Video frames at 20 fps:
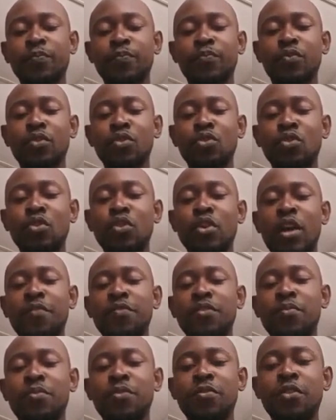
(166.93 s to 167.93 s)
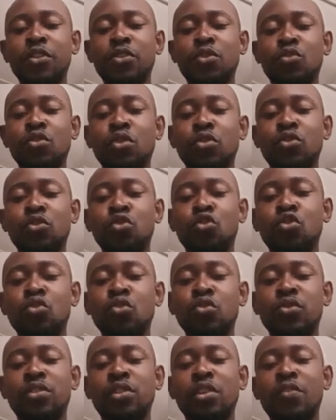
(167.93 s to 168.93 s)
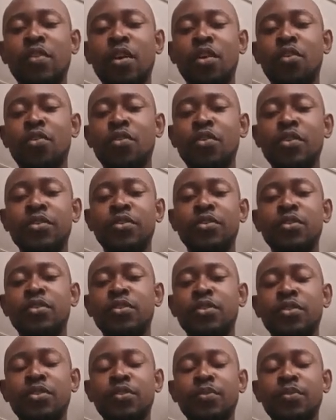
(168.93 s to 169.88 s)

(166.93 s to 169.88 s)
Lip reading: So you have the privilege to also choose several currencies.